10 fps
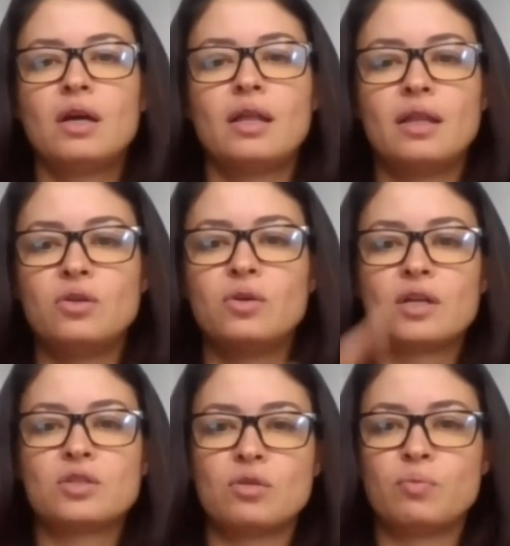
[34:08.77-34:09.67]
and then you
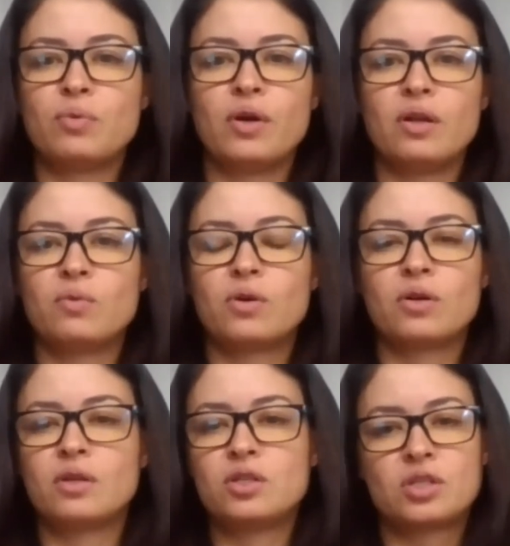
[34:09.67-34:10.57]
get to the point
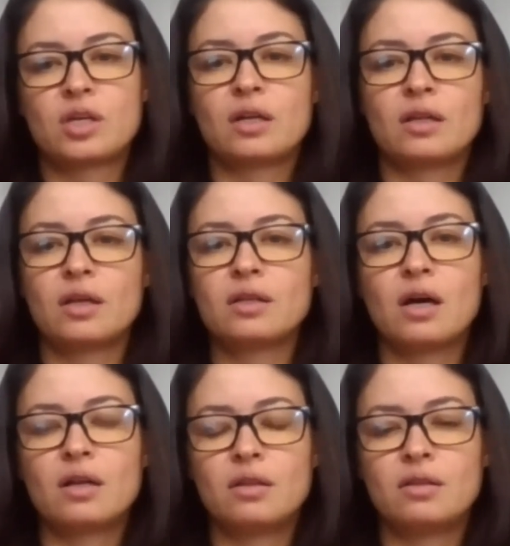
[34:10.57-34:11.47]
where they just kind of like
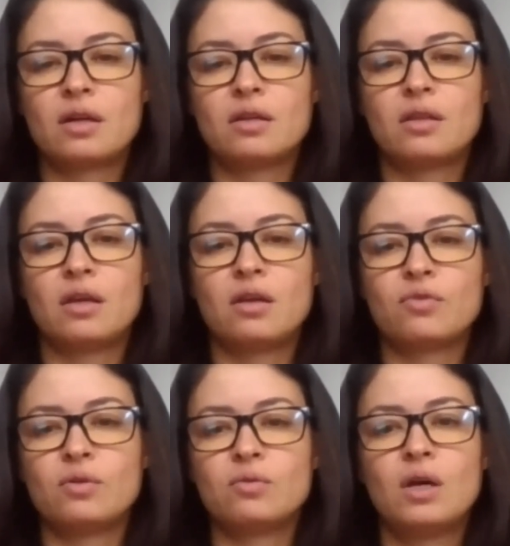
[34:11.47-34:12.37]
not at the
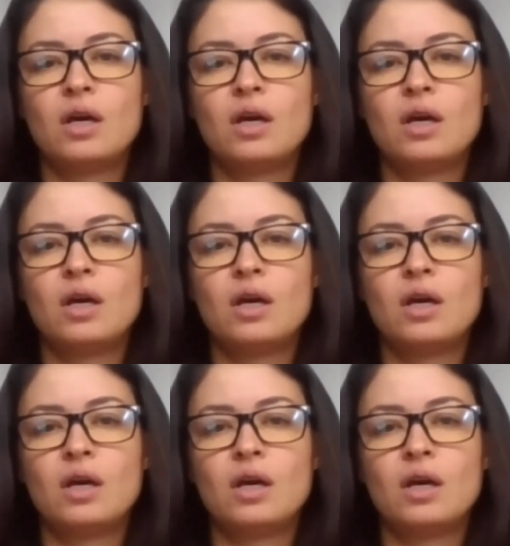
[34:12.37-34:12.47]
interview,